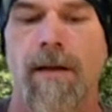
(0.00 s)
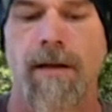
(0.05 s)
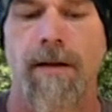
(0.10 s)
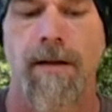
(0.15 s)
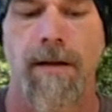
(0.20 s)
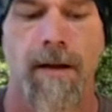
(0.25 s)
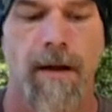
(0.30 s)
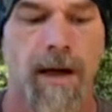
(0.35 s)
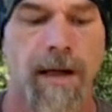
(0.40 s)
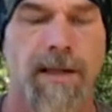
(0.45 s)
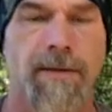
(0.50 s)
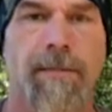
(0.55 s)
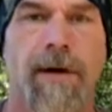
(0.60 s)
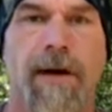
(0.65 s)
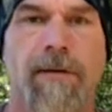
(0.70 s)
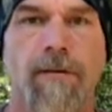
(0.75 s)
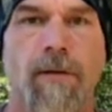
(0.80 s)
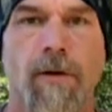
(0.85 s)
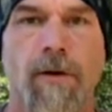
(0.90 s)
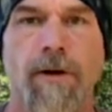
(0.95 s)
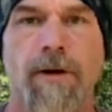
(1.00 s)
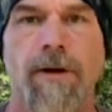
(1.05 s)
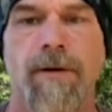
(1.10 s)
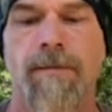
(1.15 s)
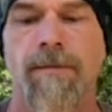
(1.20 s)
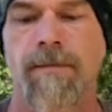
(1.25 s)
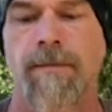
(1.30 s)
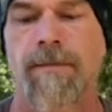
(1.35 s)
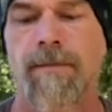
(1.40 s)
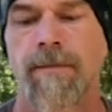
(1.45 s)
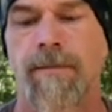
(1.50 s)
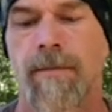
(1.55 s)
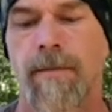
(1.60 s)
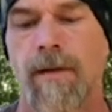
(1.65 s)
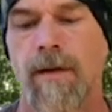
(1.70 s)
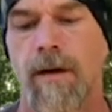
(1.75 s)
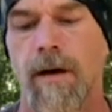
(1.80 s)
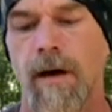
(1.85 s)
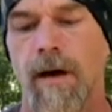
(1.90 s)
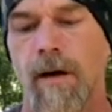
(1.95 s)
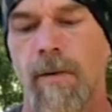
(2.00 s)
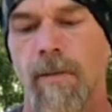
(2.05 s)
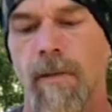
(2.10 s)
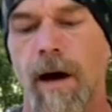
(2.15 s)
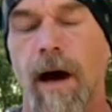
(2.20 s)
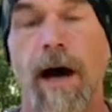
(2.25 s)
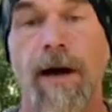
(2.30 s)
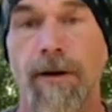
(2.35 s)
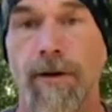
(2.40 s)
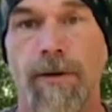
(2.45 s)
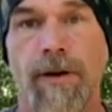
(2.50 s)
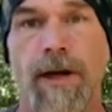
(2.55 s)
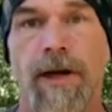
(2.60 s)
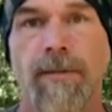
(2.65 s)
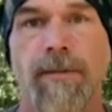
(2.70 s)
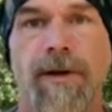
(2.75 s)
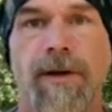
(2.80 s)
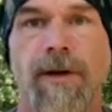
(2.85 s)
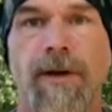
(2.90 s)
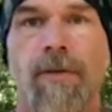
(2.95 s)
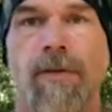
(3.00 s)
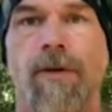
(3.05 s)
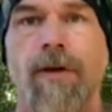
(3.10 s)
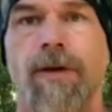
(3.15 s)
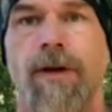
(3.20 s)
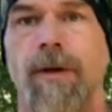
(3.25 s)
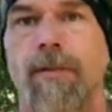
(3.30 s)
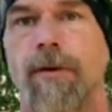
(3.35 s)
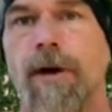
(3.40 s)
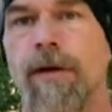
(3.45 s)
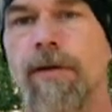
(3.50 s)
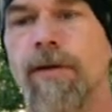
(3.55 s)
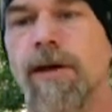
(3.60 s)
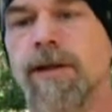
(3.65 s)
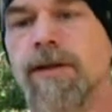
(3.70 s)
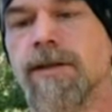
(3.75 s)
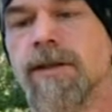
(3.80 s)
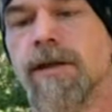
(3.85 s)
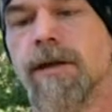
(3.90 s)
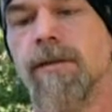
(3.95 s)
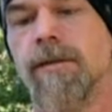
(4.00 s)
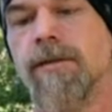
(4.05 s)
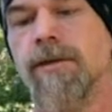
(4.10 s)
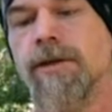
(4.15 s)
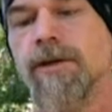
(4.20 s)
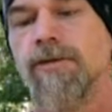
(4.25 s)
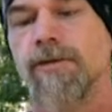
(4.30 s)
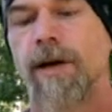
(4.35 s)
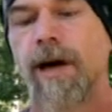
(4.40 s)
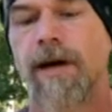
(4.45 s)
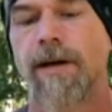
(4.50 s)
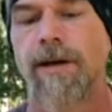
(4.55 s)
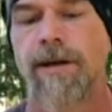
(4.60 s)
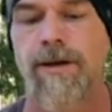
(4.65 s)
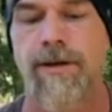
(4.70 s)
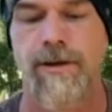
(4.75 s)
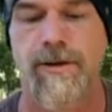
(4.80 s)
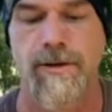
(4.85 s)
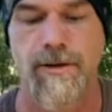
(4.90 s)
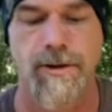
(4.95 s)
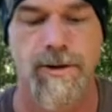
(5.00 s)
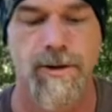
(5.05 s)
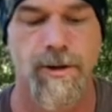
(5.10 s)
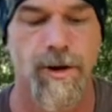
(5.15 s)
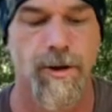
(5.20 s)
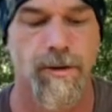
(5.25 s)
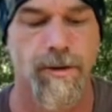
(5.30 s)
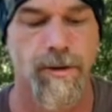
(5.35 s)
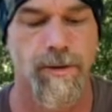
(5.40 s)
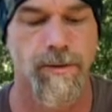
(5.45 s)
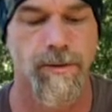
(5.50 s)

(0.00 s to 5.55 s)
like that. That's a bad fork. Um, I knew that to begin with. I brought this, this one out here to show you.